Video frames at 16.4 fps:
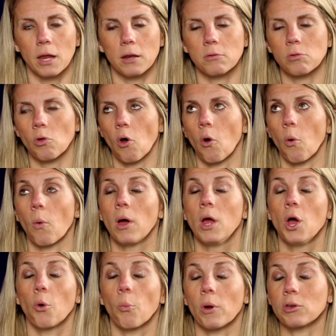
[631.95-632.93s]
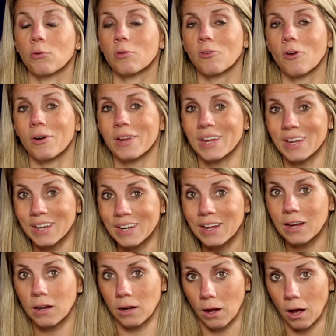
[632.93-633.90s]
And so when you start
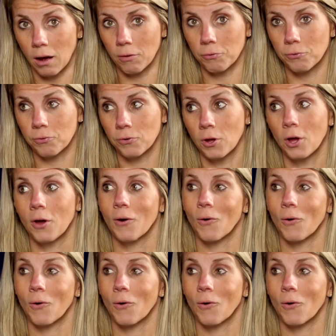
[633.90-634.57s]
eating enough,